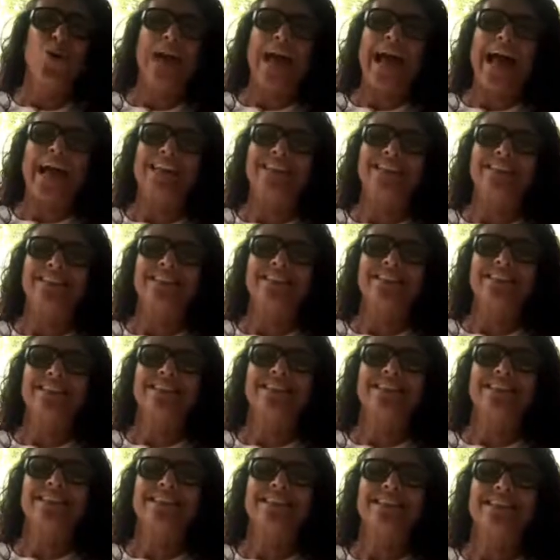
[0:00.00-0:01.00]
actions.
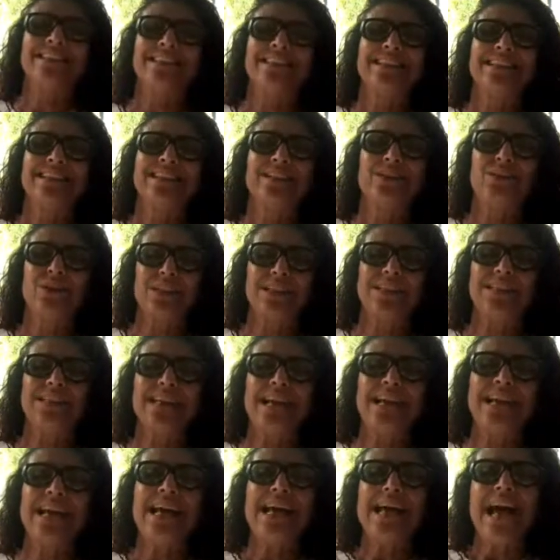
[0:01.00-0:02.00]
You
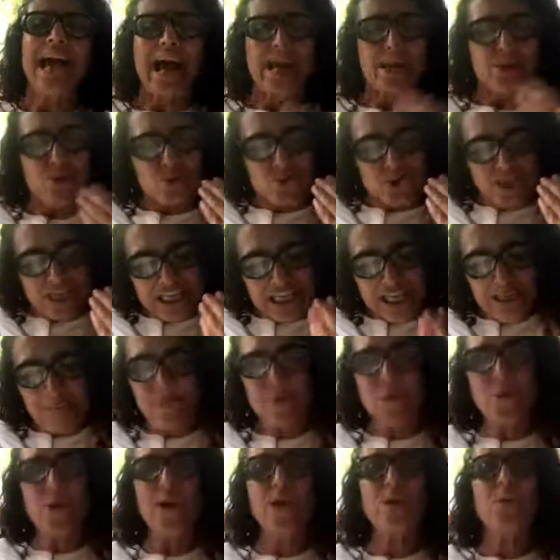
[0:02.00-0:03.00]
understand? And you keep
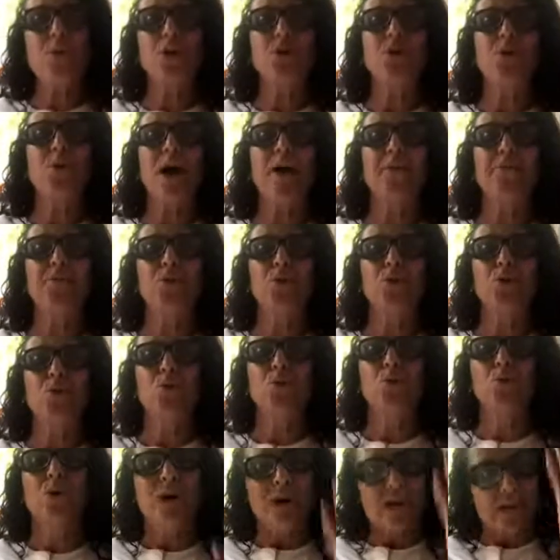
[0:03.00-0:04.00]
doing what you have to
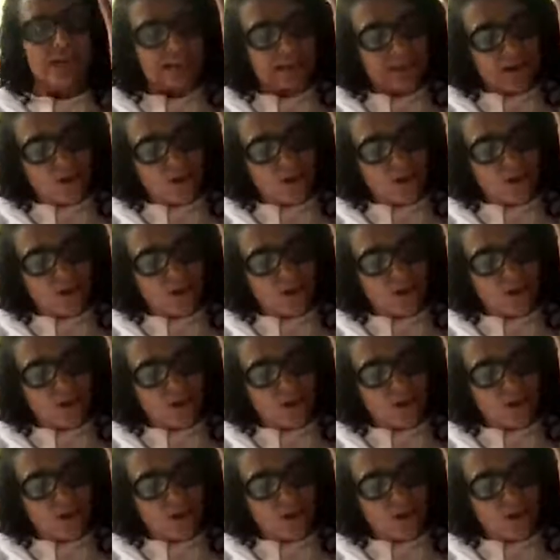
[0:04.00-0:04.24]
do, the